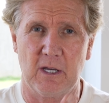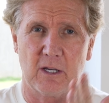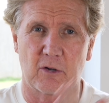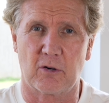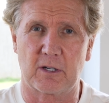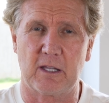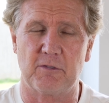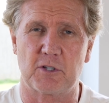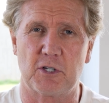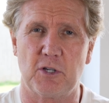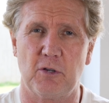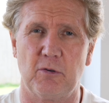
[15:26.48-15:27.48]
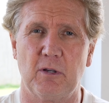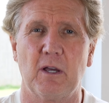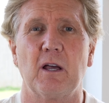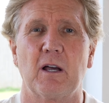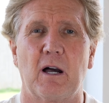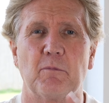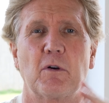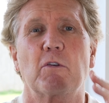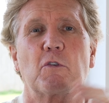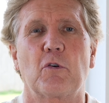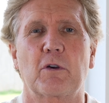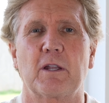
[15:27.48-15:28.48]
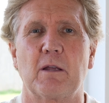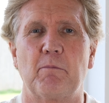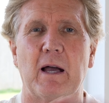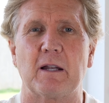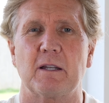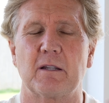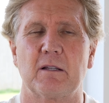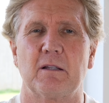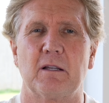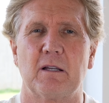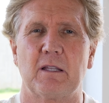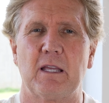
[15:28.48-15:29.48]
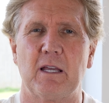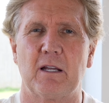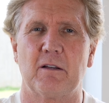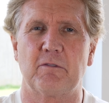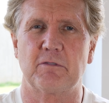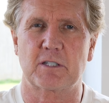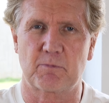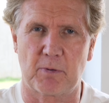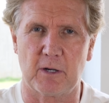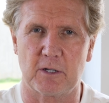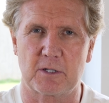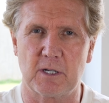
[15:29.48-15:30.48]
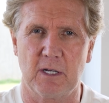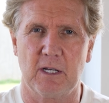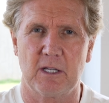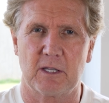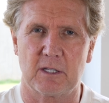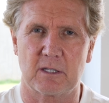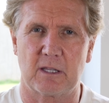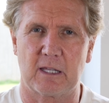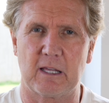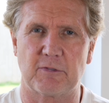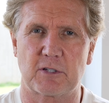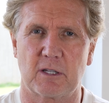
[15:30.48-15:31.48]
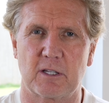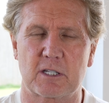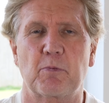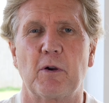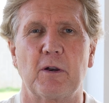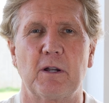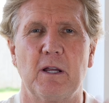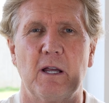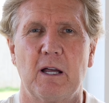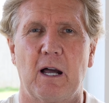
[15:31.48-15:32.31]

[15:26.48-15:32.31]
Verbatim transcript: God gives you. I'm not talking about uh, here a spirit, the, the gifts of the Spirit.